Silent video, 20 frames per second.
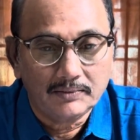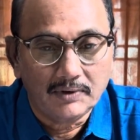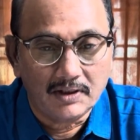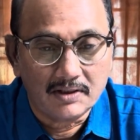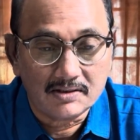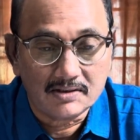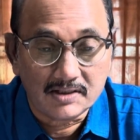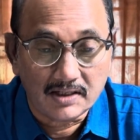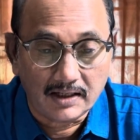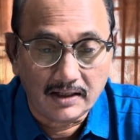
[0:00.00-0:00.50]

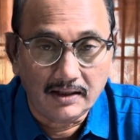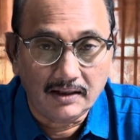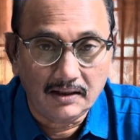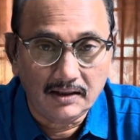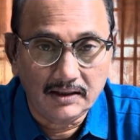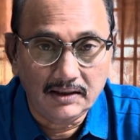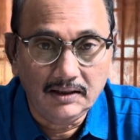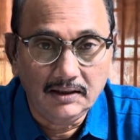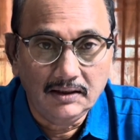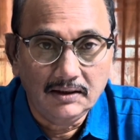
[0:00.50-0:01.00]
And
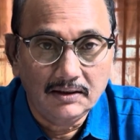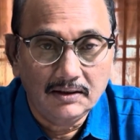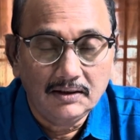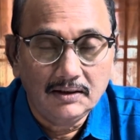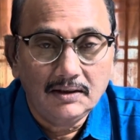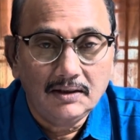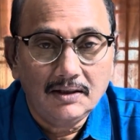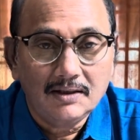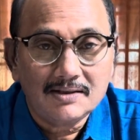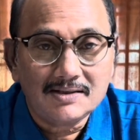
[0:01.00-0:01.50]
secondly,
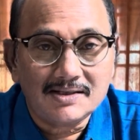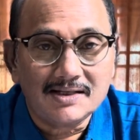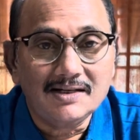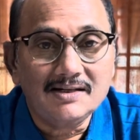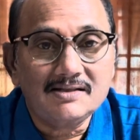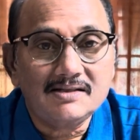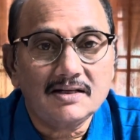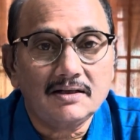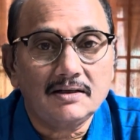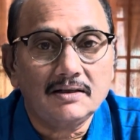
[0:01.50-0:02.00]

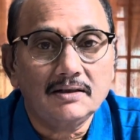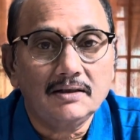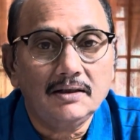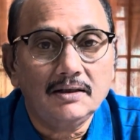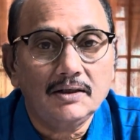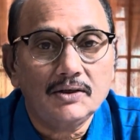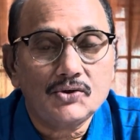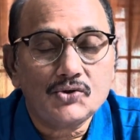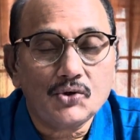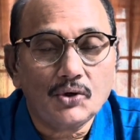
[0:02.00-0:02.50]
since it
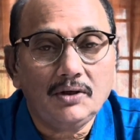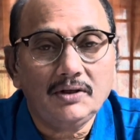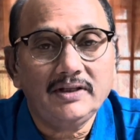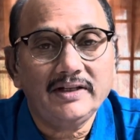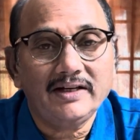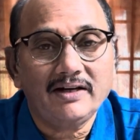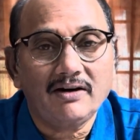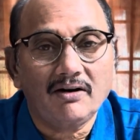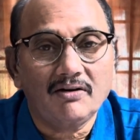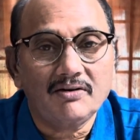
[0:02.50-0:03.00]
shook the
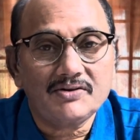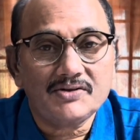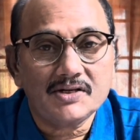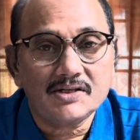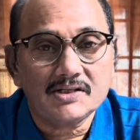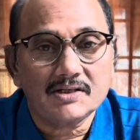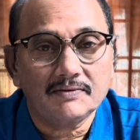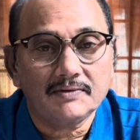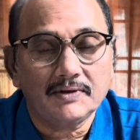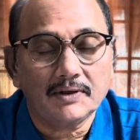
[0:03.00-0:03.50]

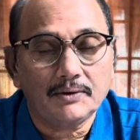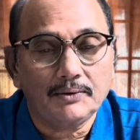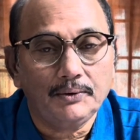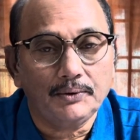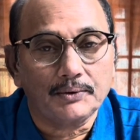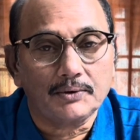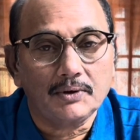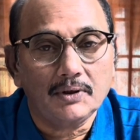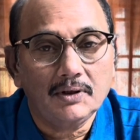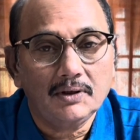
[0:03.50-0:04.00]
conscience of the
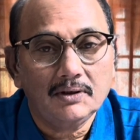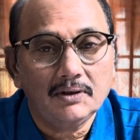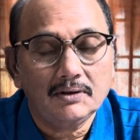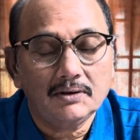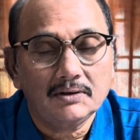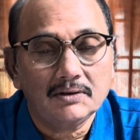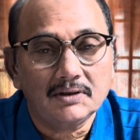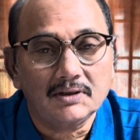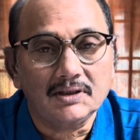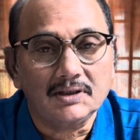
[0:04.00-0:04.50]
court,
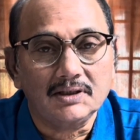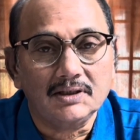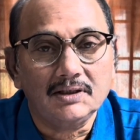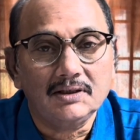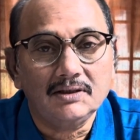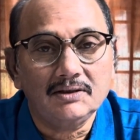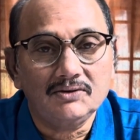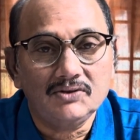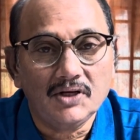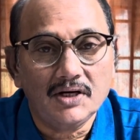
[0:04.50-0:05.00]
the
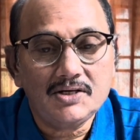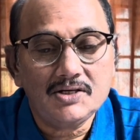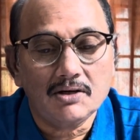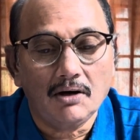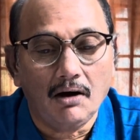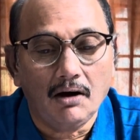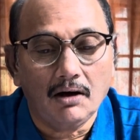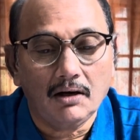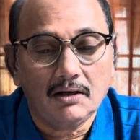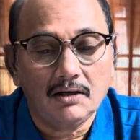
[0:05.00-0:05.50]
judge
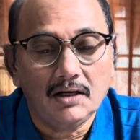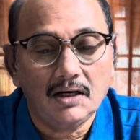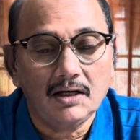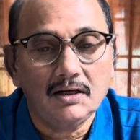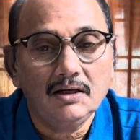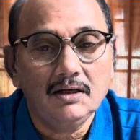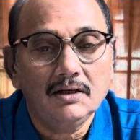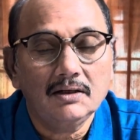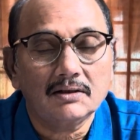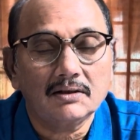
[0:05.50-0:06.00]

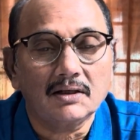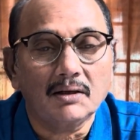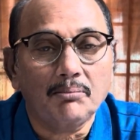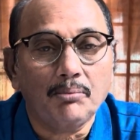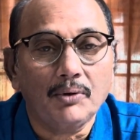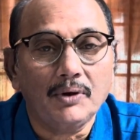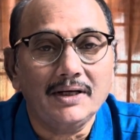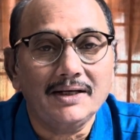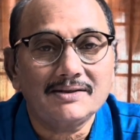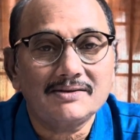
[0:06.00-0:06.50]
ordered the
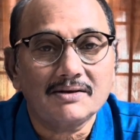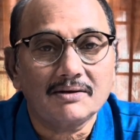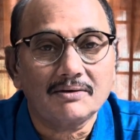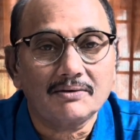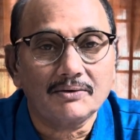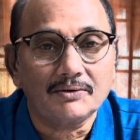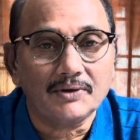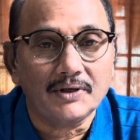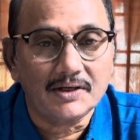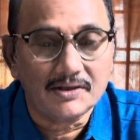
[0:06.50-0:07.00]
police
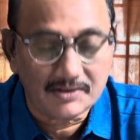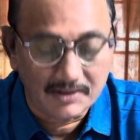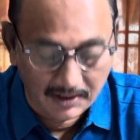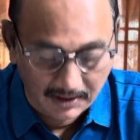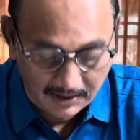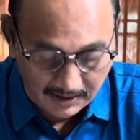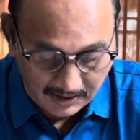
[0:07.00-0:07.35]
to register a